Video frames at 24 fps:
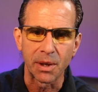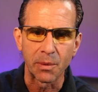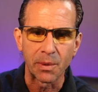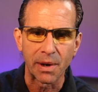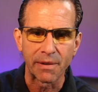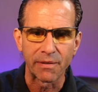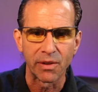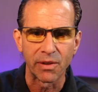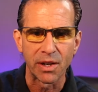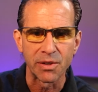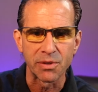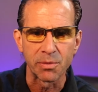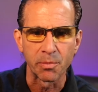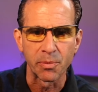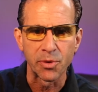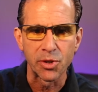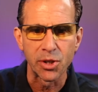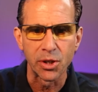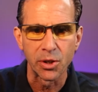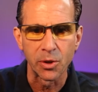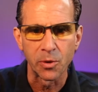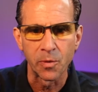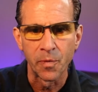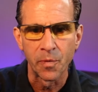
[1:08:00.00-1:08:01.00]
My wife loves them
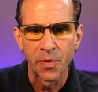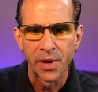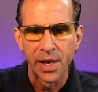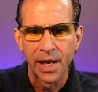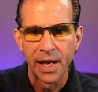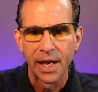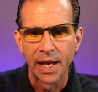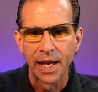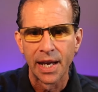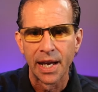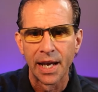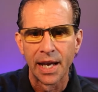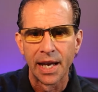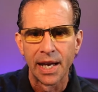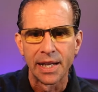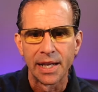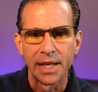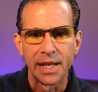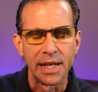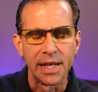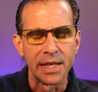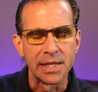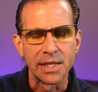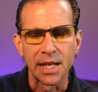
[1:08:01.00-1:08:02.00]
too.
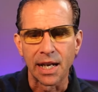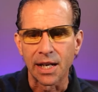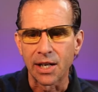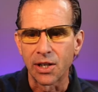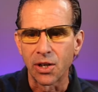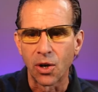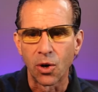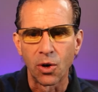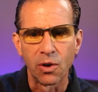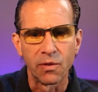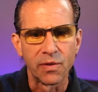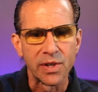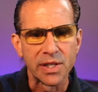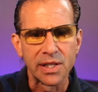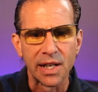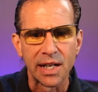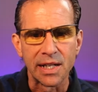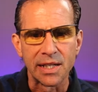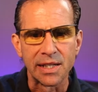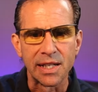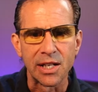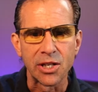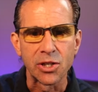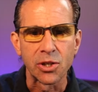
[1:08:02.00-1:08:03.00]
It's like an
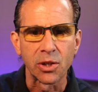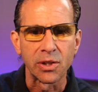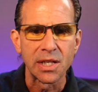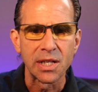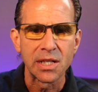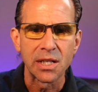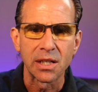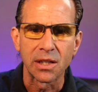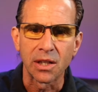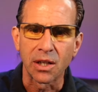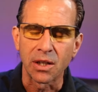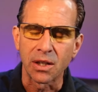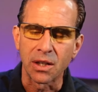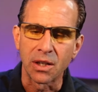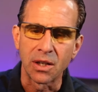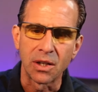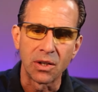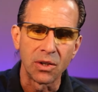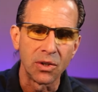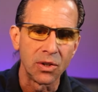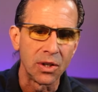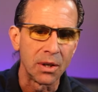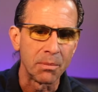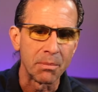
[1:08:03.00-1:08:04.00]
oversized dish. So this is a
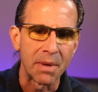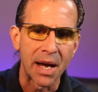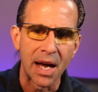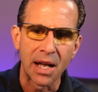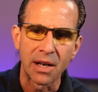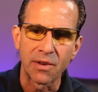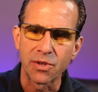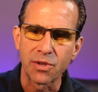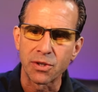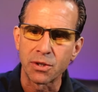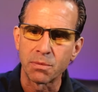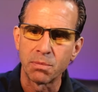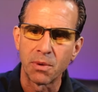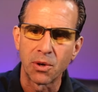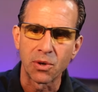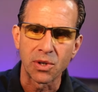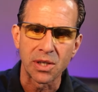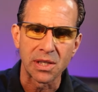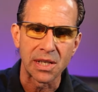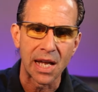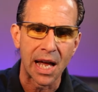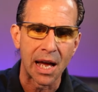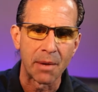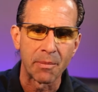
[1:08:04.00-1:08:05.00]
good amount of
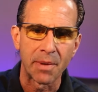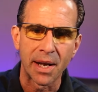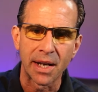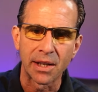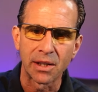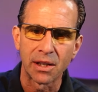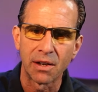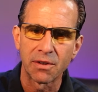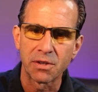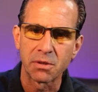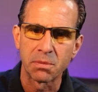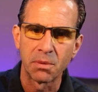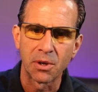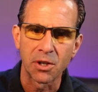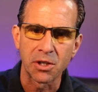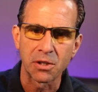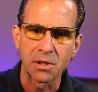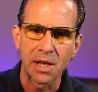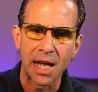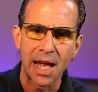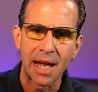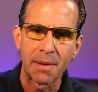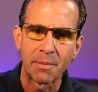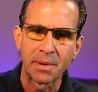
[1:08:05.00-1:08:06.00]
smoked salmon. I love smoked
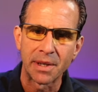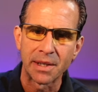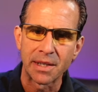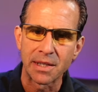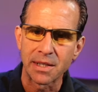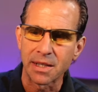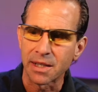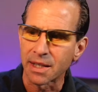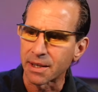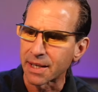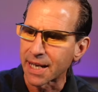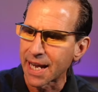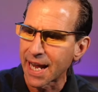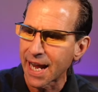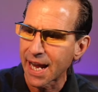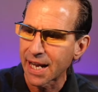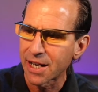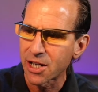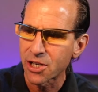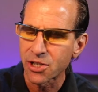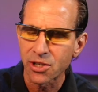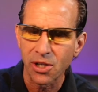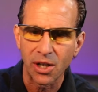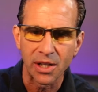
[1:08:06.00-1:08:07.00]
salmon. This is a
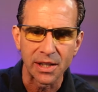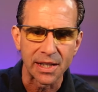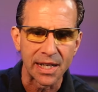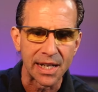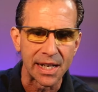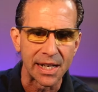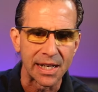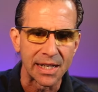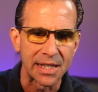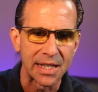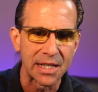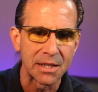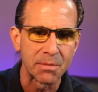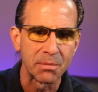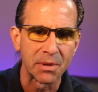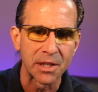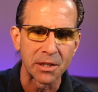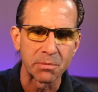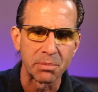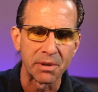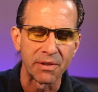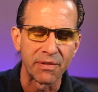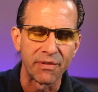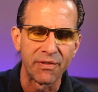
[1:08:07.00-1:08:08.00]
can of sardines. This
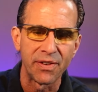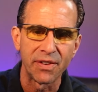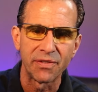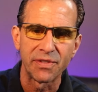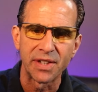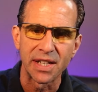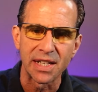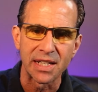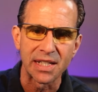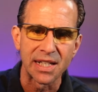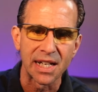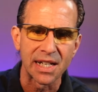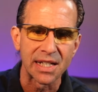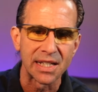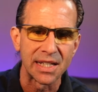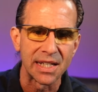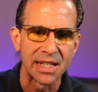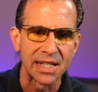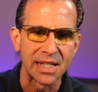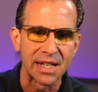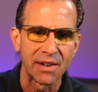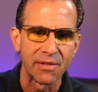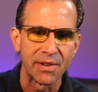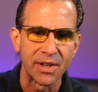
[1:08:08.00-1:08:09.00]
must be 50,
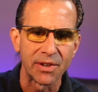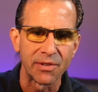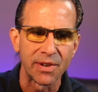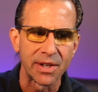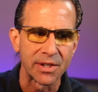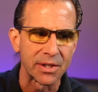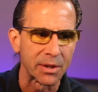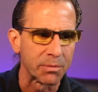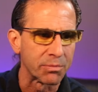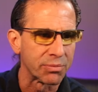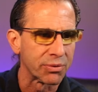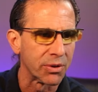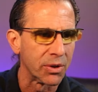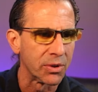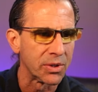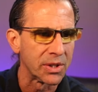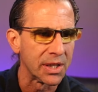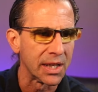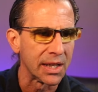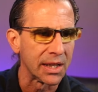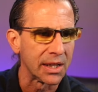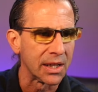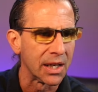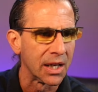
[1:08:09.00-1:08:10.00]
60, 70 grams of
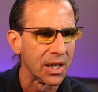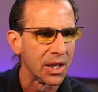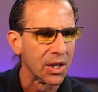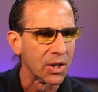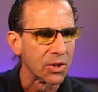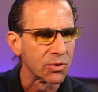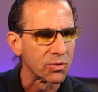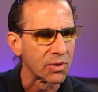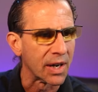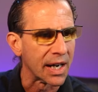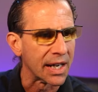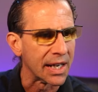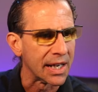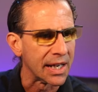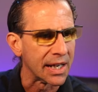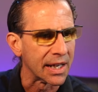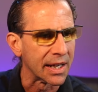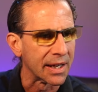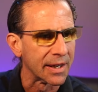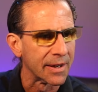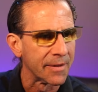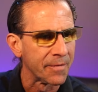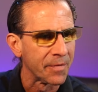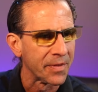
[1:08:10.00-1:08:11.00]
protein right
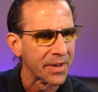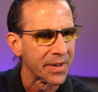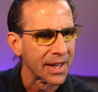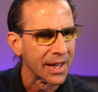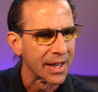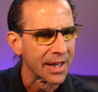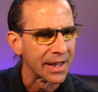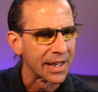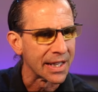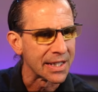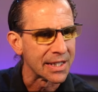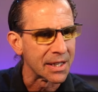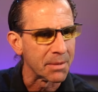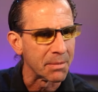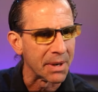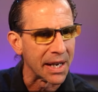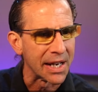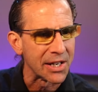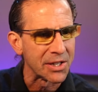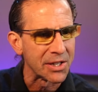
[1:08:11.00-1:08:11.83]
here. Let's see,